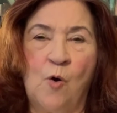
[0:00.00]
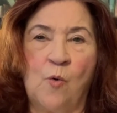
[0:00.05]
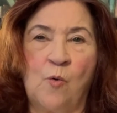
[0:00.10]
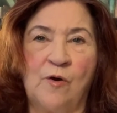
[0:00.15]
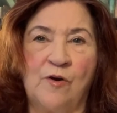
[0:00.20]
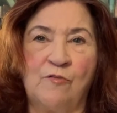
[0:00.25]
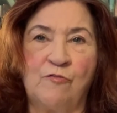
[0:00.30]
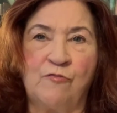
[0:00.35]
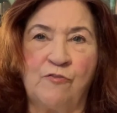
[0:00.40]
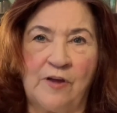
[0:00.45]

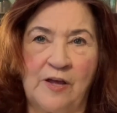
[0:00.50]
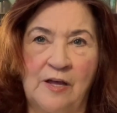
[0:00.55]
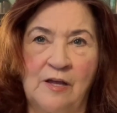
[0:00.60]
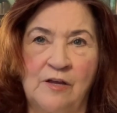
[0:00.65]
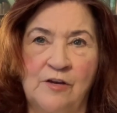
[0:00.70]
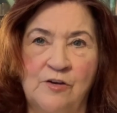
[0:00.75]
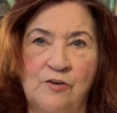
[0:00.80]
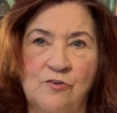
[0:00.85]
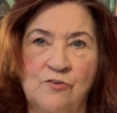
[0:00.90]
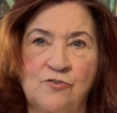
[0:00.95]
when
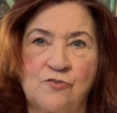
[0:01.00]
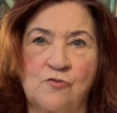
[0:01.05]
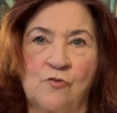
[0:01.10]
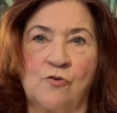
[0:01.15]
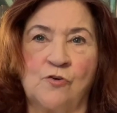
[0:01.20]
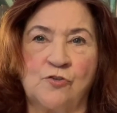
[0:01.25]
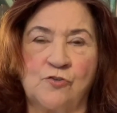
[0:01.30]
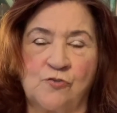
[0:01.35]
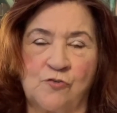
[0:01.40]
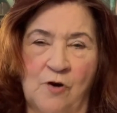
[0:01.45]
failures
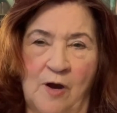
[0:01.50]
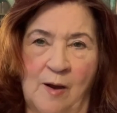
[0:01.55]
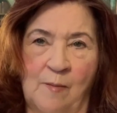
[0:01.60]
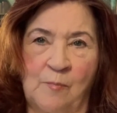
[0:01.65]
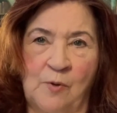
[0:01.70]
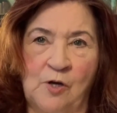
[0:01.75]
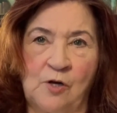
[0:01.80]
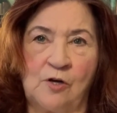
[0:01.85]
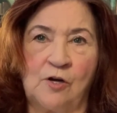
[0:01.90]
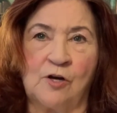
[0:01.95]
or trauma